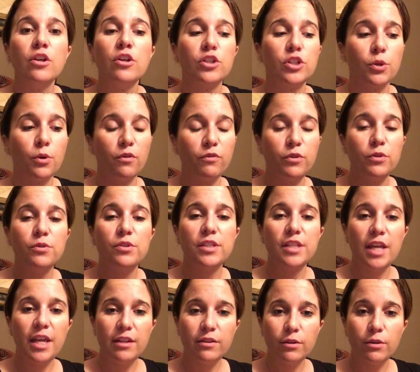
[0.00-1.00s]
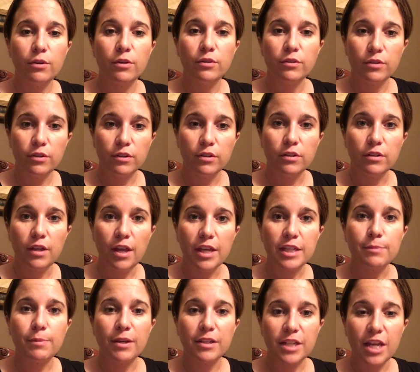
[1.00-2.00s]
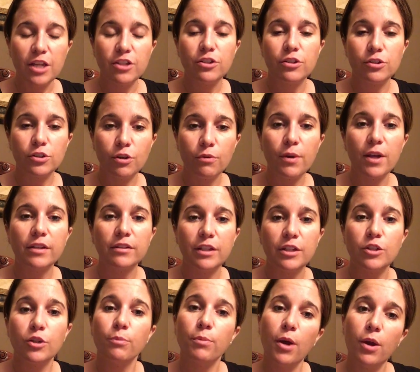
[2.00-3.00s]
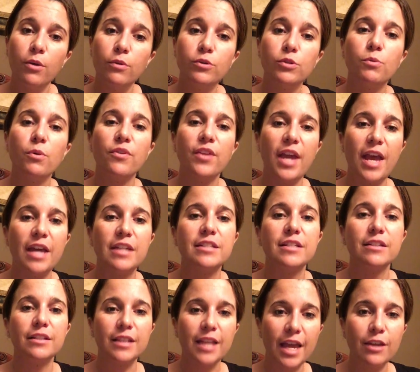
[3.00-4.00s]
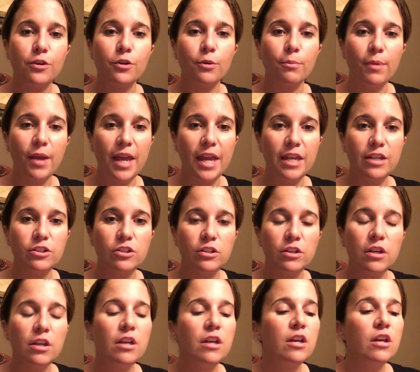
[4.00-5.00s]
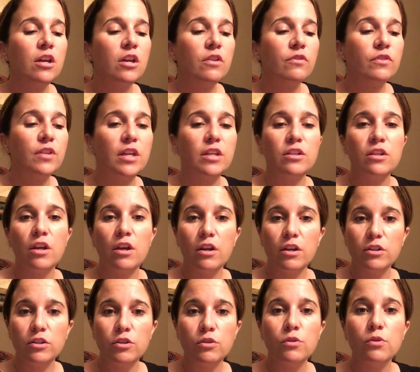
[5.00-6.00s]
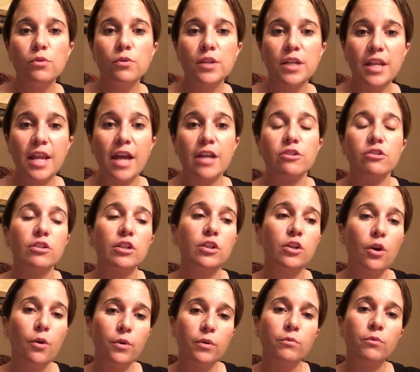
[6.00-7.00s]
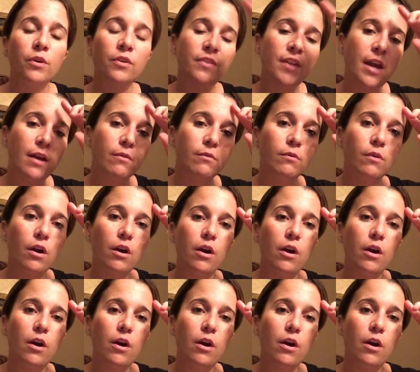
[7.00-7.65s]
So if you set the expectations correctly in your post where they had to like your page, then you can actually go and run that